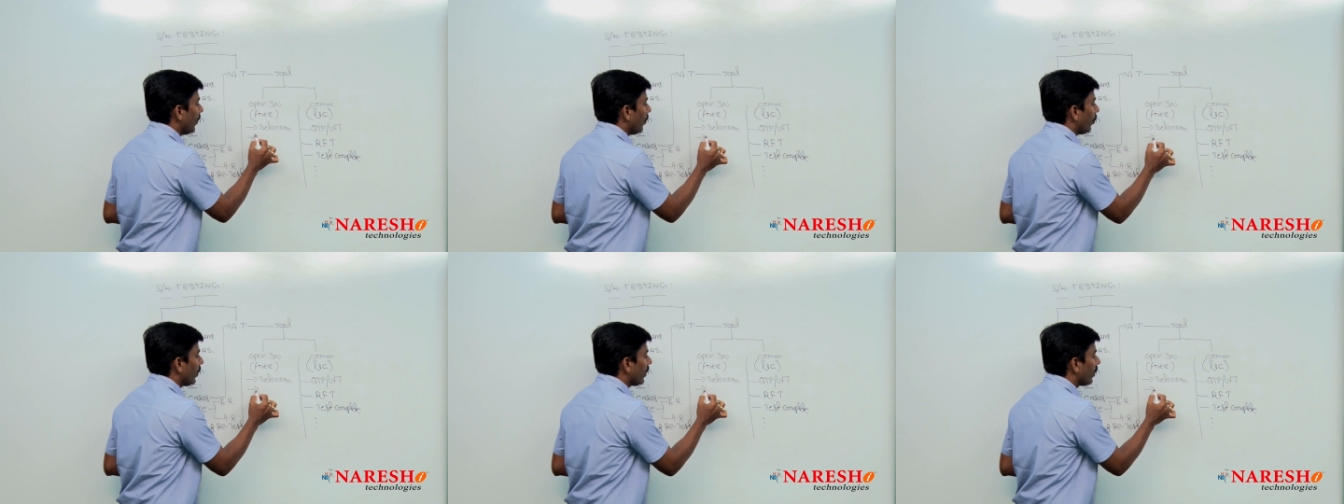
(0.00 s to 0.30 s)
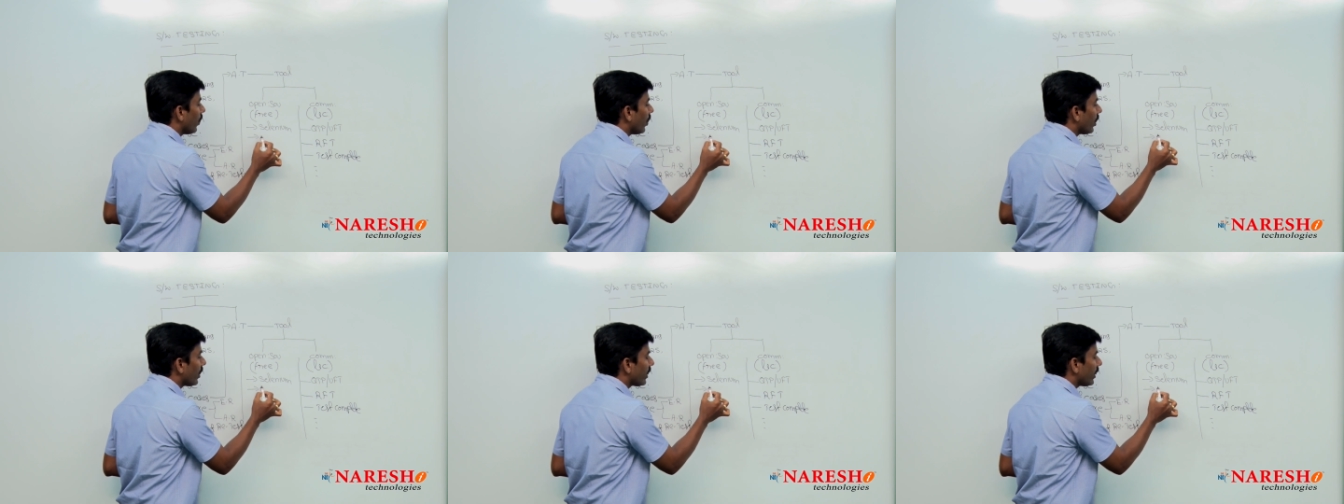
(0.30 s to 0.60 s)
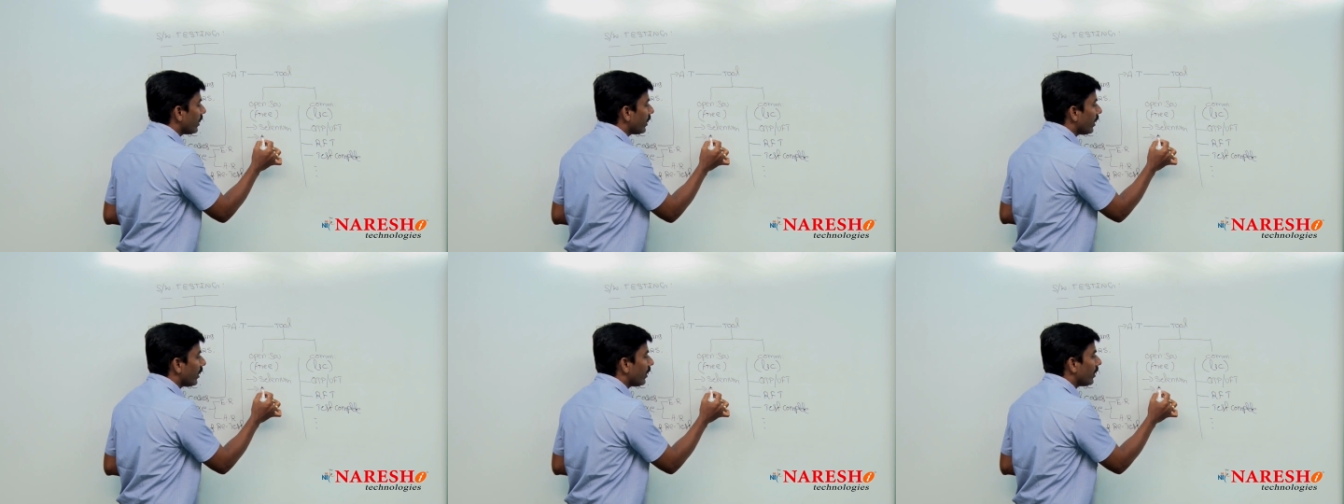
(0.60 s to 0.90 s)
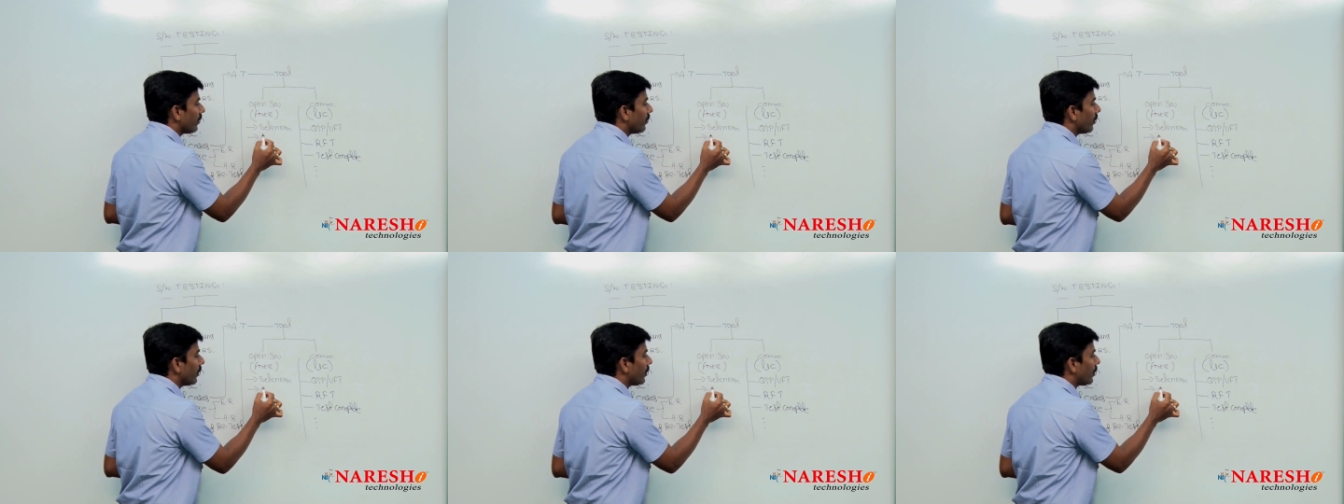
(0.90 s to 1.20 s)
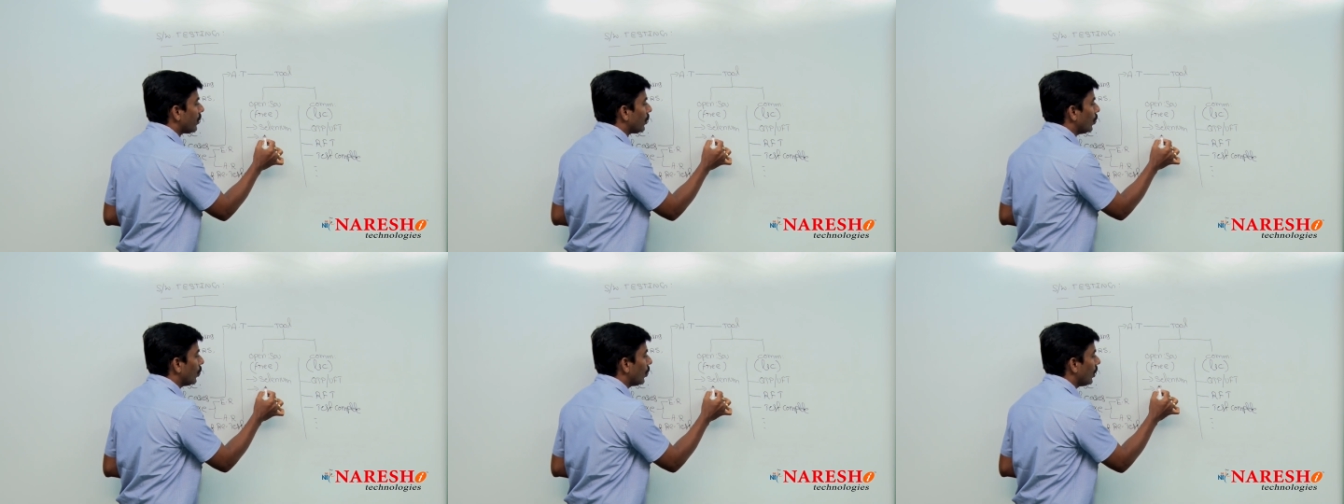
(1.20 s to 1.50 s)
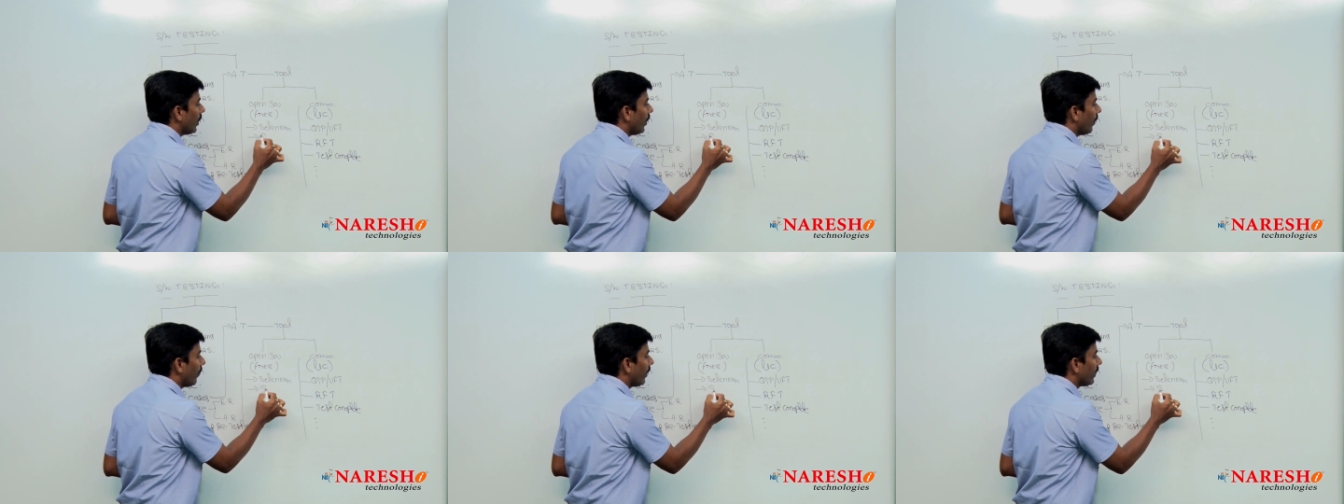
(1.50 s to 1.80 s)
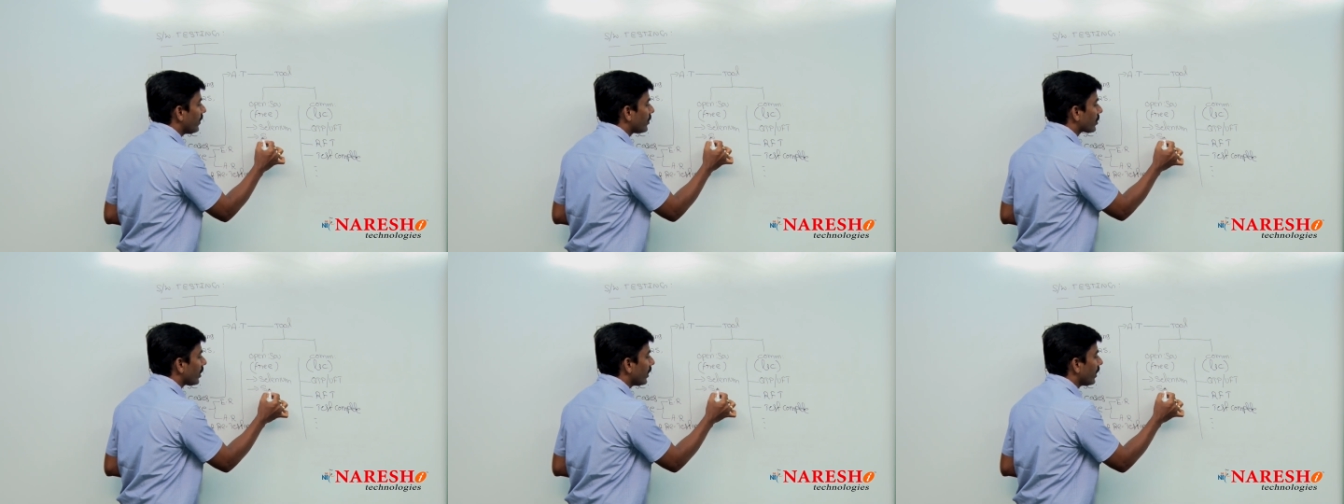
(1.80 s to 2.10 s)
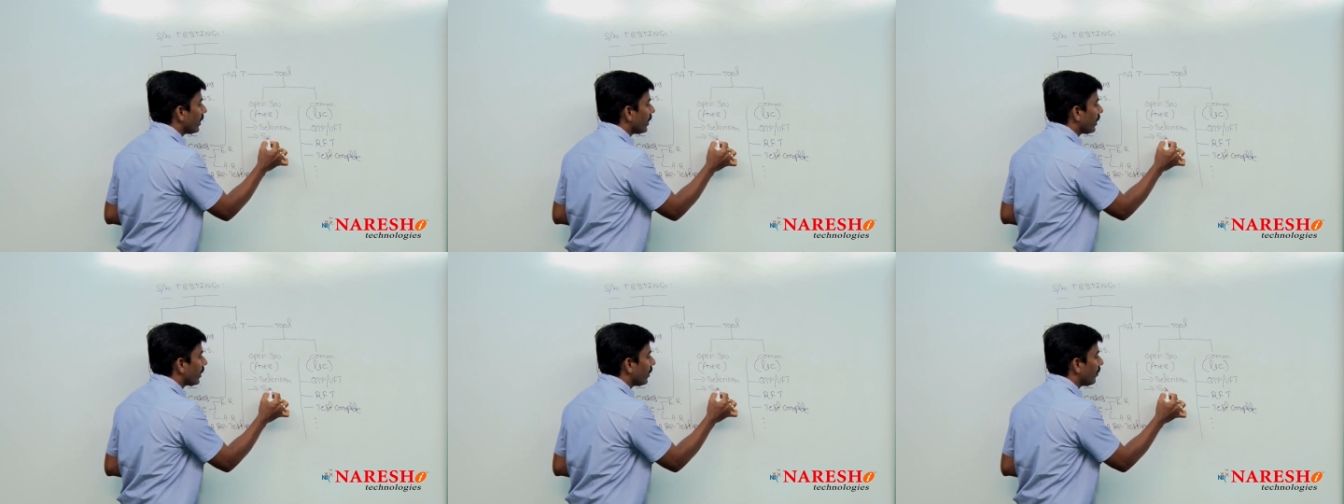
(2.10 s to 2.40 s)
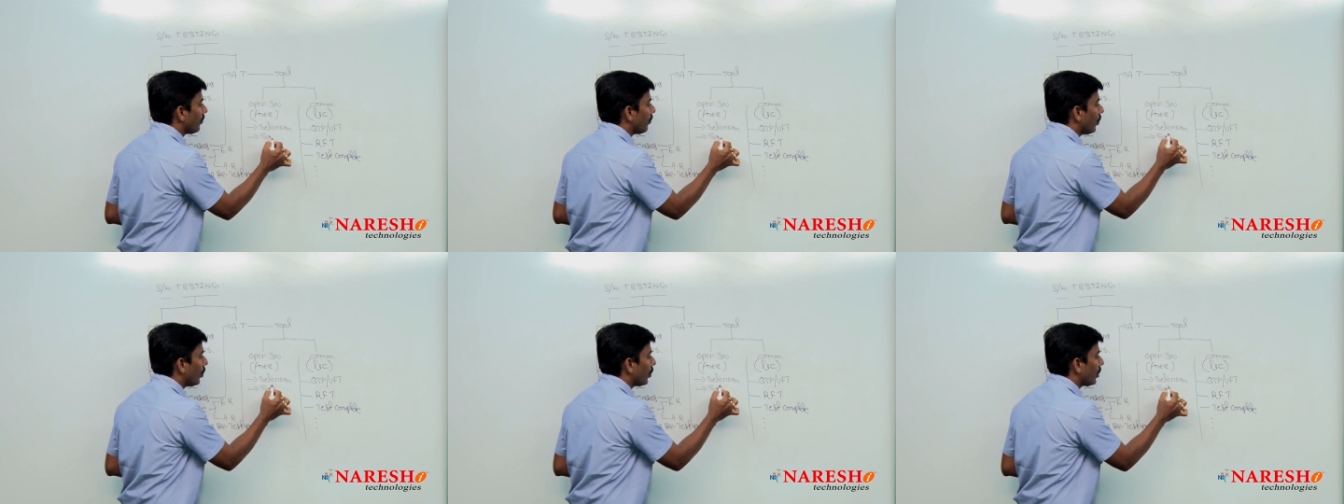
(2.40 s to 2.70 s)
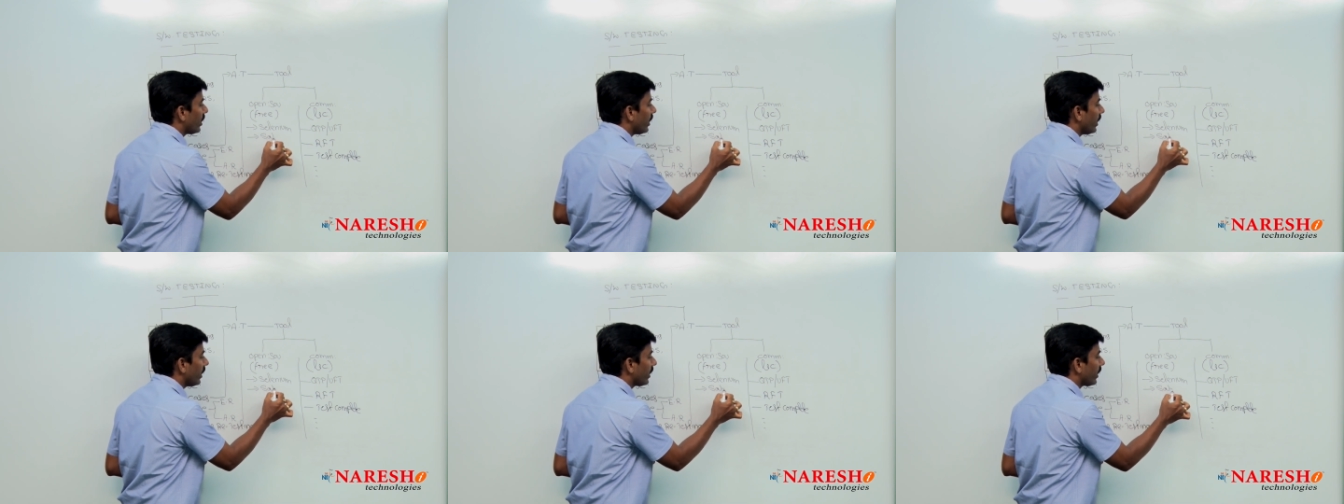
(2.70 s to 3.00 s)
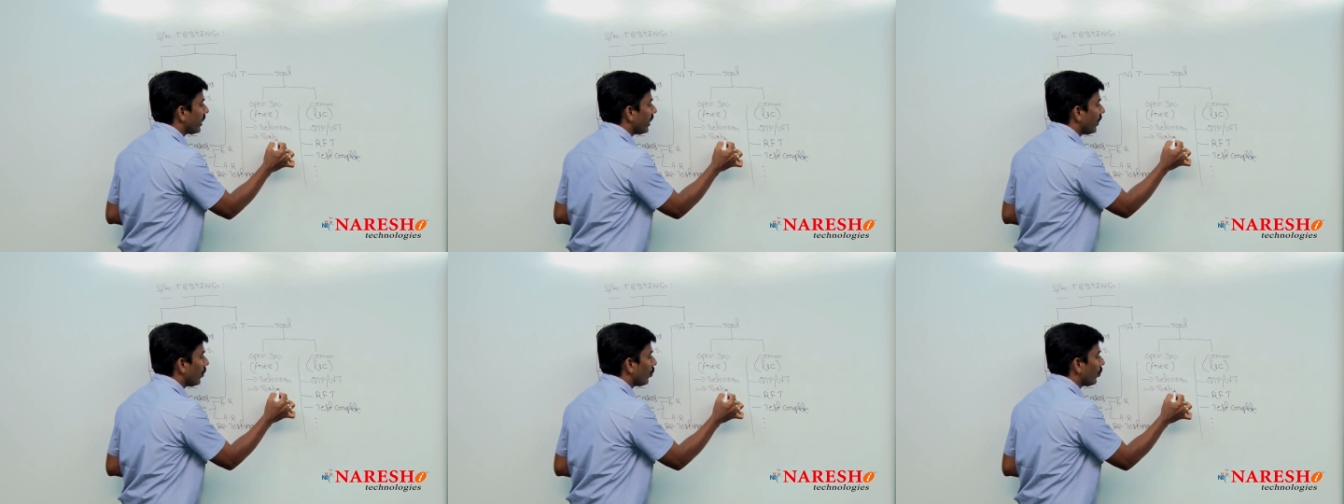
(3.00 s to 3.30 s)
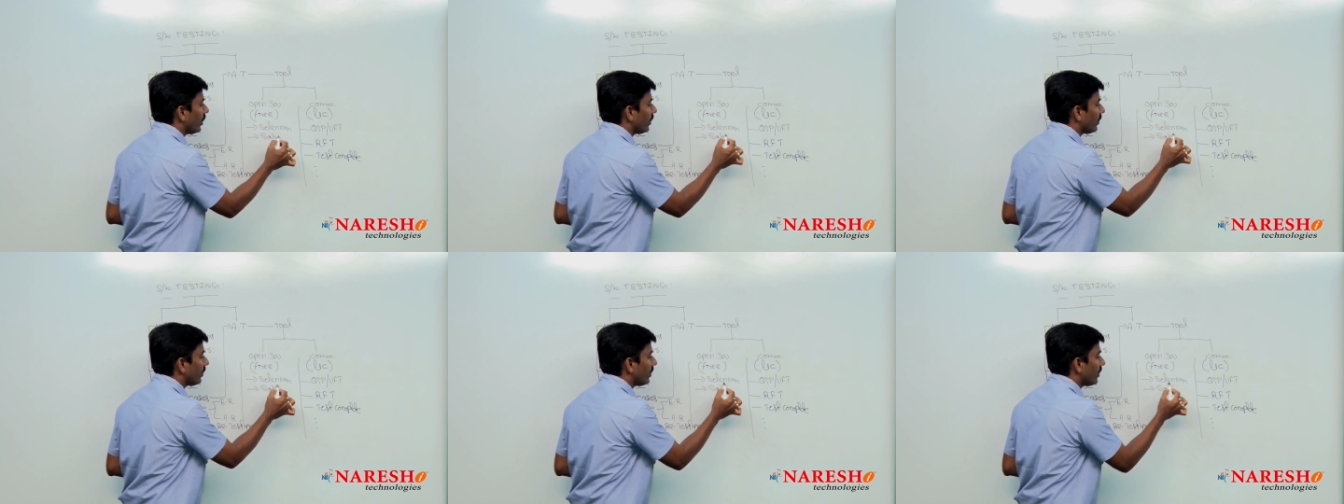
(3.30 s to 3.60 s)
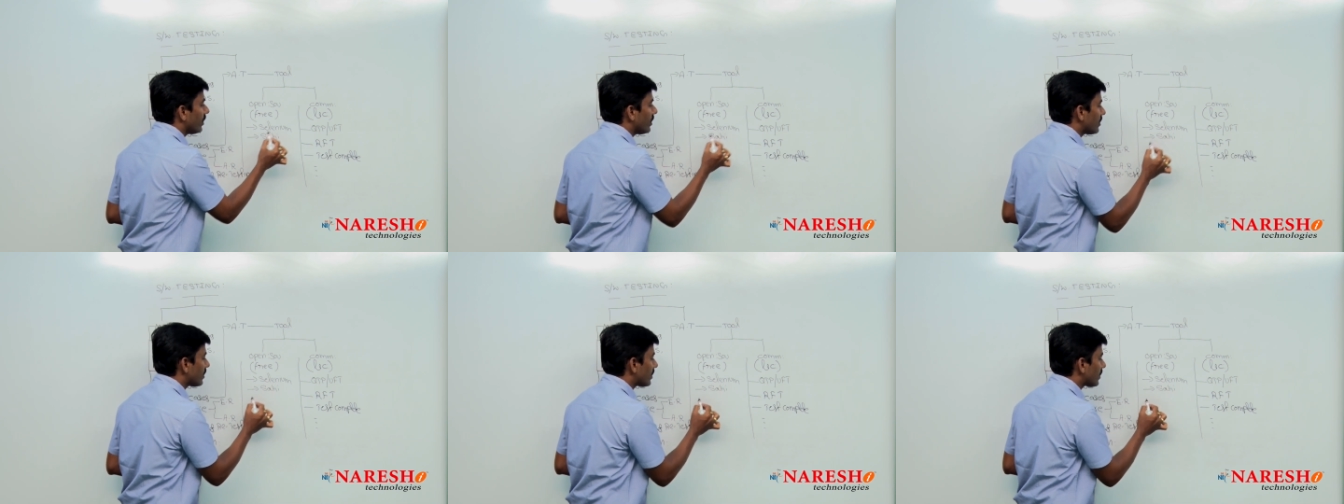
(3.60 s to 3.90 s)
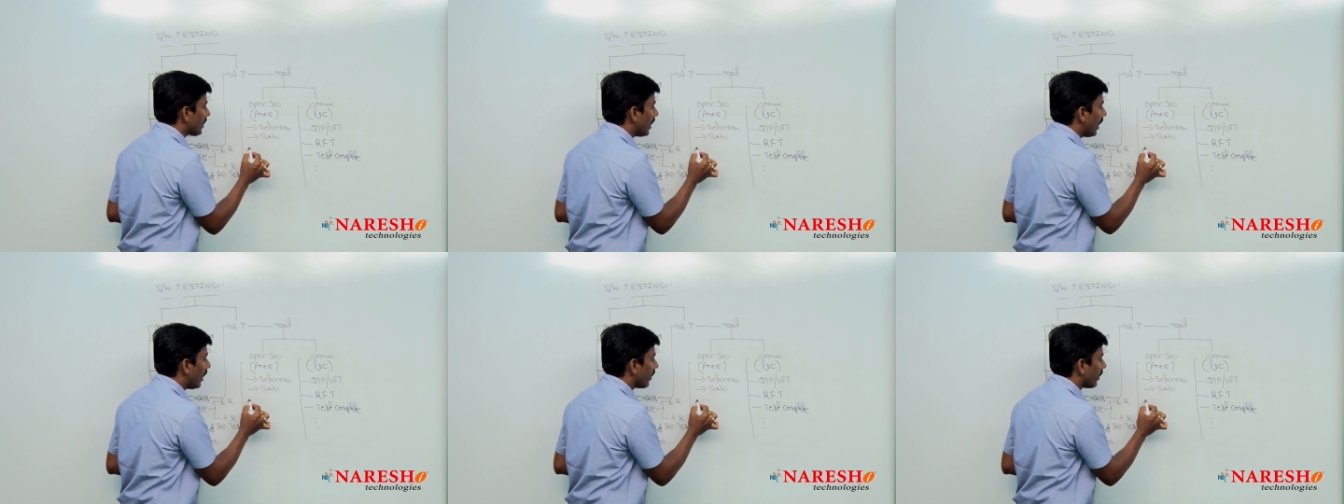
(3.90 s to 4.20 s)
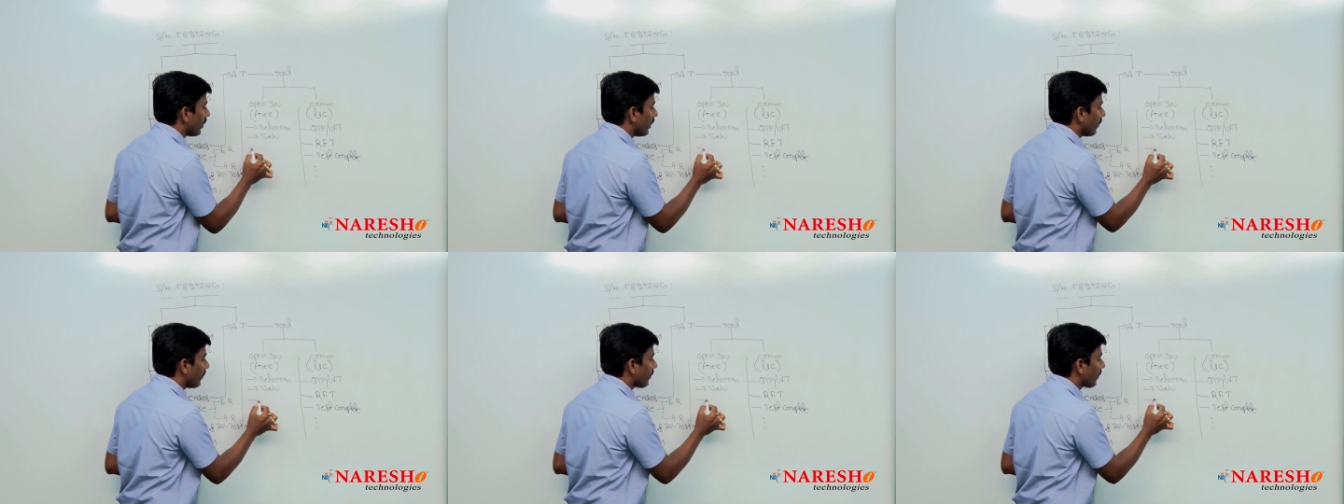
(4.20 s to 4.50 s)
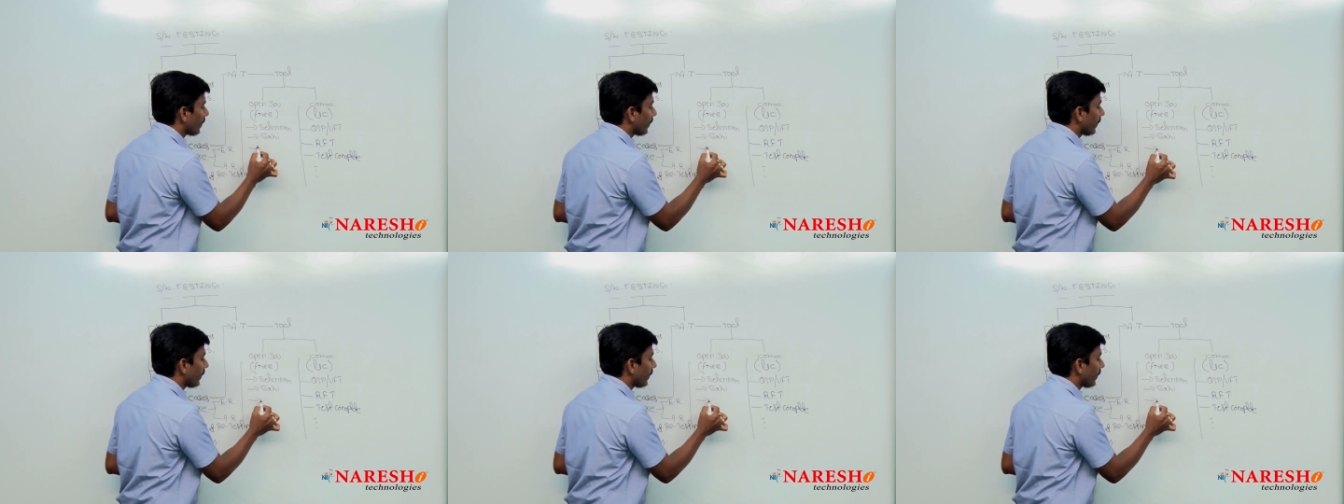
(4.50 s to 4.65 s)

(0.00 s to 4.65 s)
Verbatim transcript: we got an another tool mentioning about taking with Sahi